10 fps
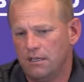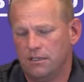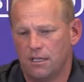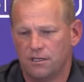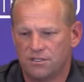
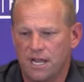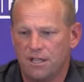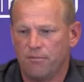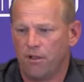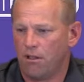the other side
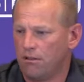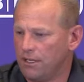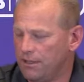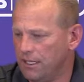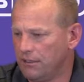of the ball, and
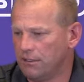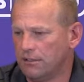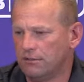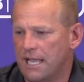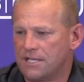I think
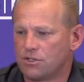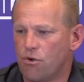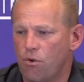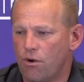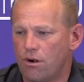the last
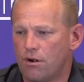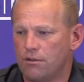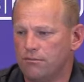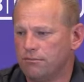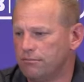quarter
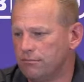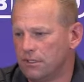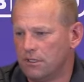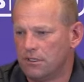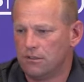and,
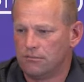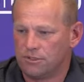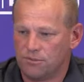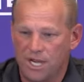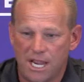
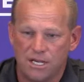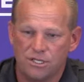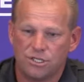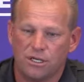some change.